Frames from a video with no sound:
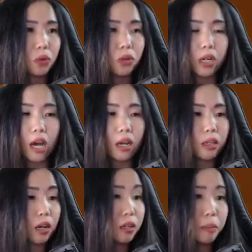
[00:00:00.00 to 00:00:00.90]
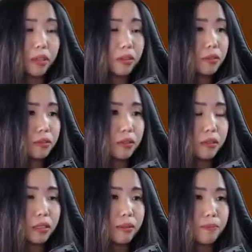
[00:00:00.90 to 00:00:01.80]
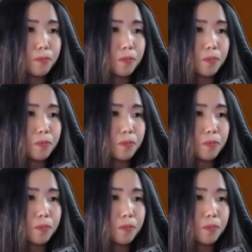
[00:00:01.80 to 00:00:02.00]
or the other buttons. God, what does